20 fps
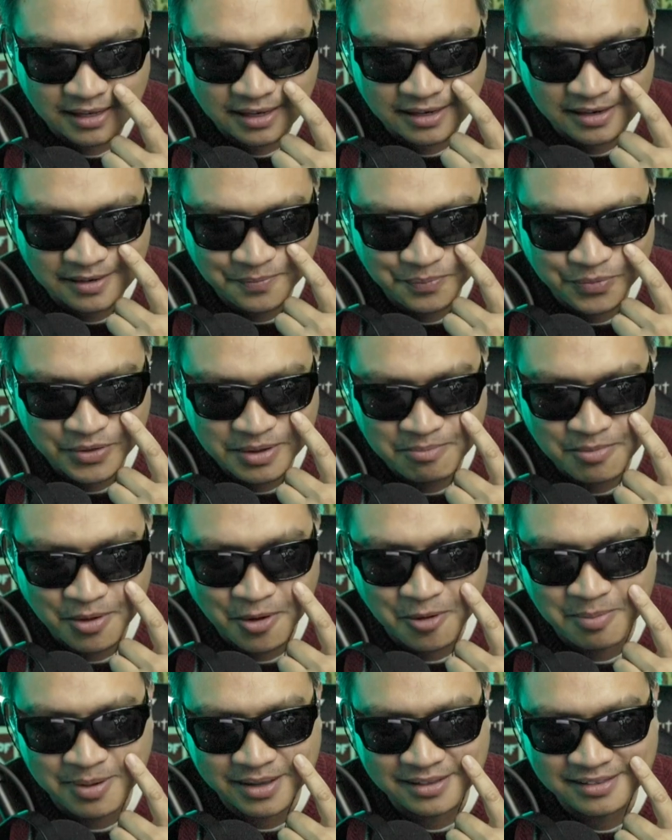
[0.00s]
then the
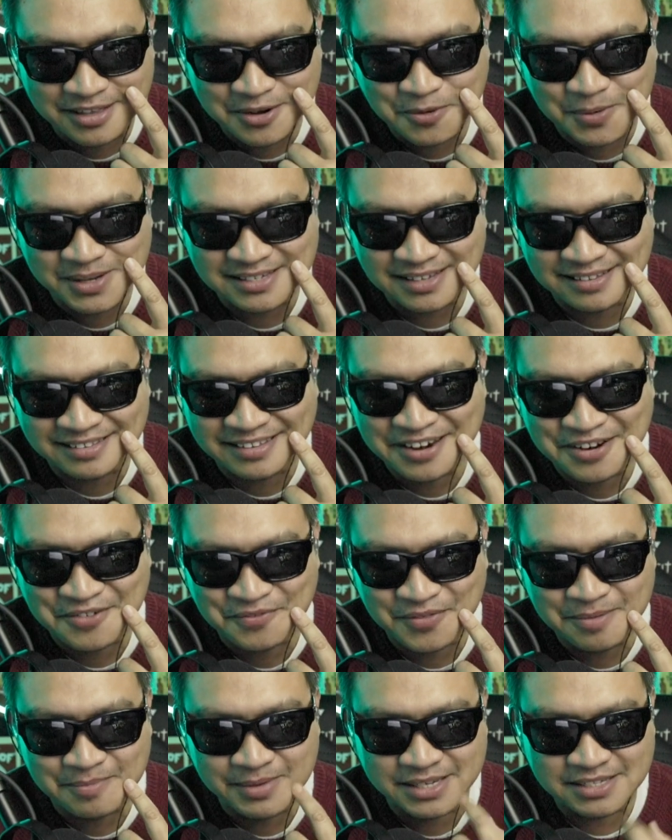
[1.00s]
moment there was a tear
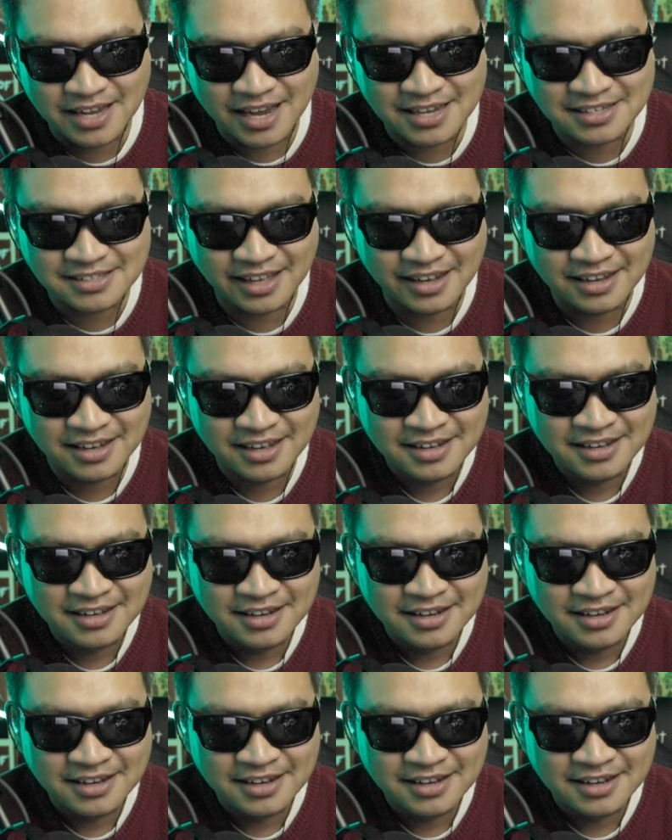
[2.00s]
from his eyes, like,